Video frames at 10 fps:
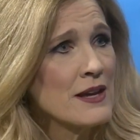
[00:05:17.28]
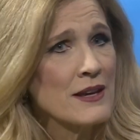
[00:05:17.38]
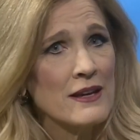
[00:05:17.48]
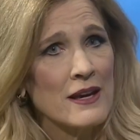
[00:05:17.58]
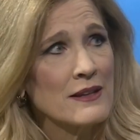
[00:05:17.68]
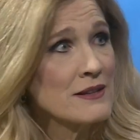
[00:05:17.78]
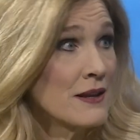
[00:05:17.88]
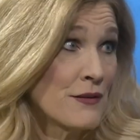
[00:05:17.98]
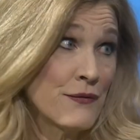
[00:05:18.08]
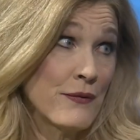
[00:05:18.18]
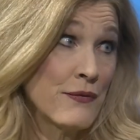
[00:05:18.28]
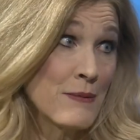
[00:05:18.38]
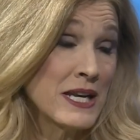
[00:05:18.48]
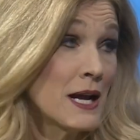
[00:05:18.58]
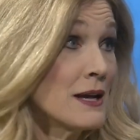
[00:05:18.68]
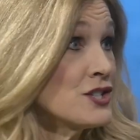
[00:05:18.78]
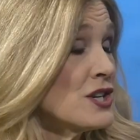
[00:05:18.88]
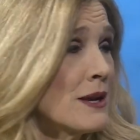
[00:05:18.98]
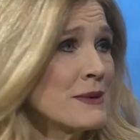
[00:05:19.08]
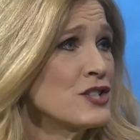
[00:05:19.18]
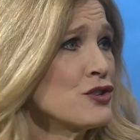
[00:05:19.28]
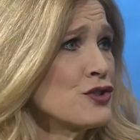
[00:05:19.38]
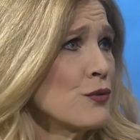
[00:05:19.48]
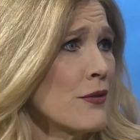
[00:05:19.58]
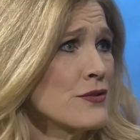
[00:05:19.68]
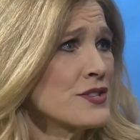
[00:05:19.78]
They can get the feminine hygiene. I mean, do you do other